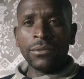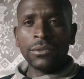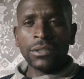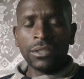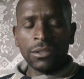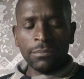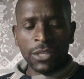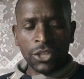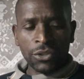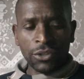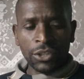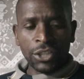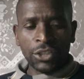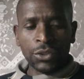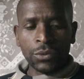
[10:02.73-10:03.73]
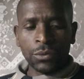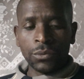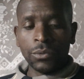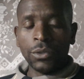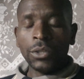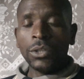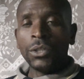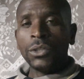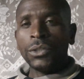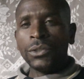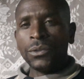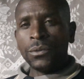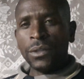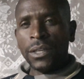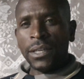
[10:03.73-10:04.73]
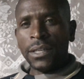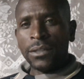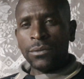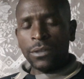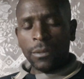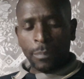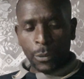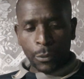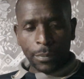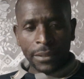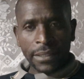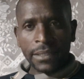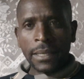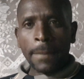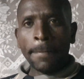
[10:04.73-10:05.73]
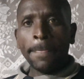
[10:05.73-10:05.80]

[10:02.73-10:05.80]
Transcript: not mentioned to the pupils.